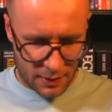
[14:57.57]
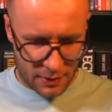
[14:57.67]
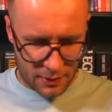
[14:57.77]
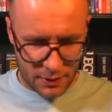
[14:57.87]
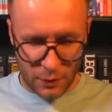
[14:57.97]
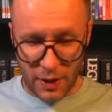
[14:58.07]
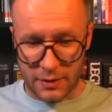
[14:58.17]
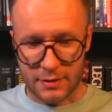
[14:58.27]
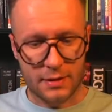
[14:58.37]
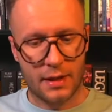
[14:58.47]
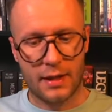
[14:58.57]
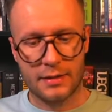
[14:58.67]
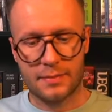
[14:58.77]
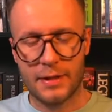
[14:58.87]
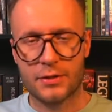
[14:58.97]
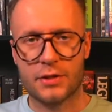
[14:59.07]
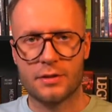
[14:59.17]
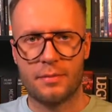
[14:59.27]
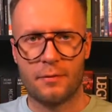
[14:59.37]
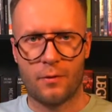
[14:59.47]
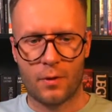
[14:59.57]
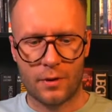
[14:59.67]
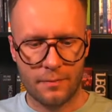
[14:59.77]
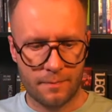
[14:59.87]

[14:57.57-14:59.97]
So yes, as mentioned before,